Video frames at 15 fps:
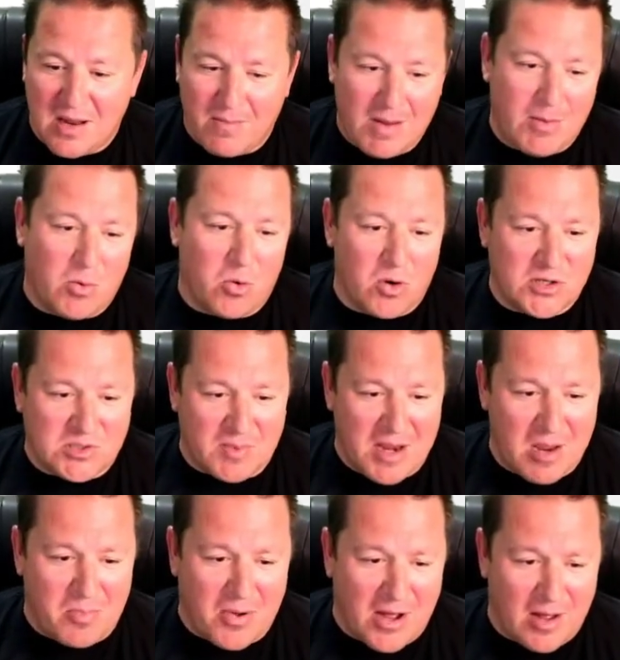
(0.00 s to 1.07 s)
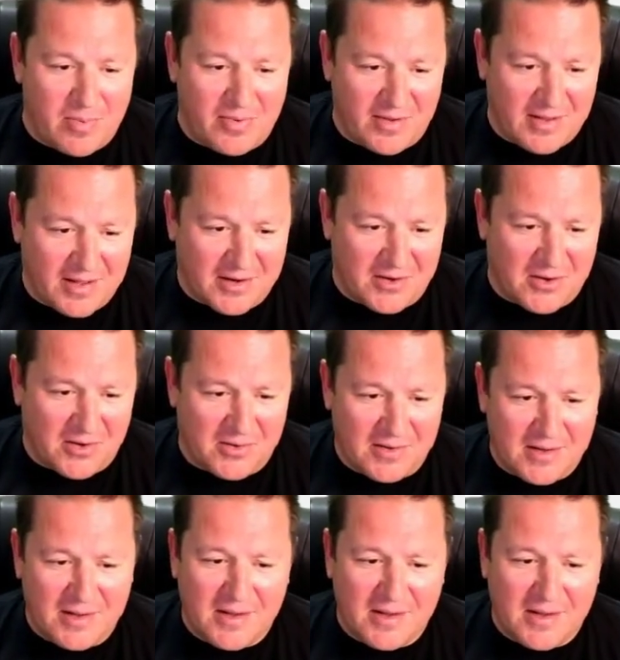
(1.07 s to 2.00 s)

Maybe we'll go to some hip hop. I don't know.